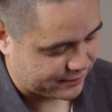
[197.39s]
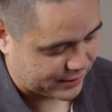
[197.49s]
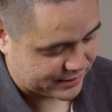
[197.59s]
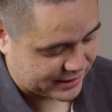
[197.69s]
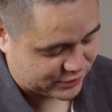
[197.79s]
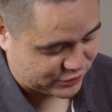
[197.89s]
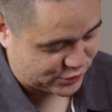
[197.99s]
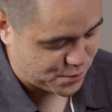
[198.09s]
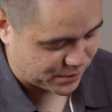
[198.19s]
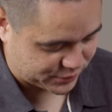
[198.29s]
around that
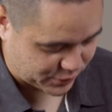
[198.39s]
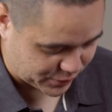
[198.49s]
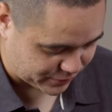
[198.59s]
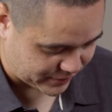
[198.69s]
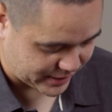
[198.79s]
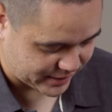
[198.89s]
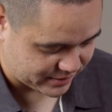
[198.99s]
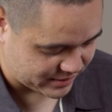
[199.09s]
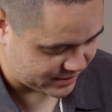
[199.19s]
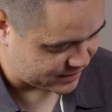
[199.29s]
super
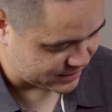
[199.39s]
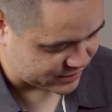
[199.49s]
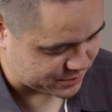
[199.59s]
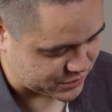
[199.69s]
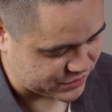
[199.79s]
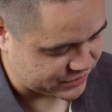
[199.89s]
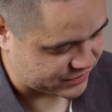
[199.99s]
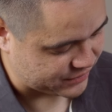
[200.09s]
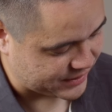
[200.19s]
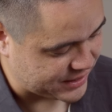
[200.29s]
torrefied
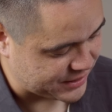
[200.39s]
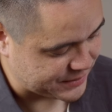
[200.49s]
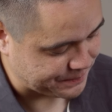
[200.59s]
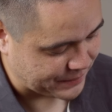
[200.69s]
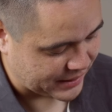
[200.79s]
spruce right here.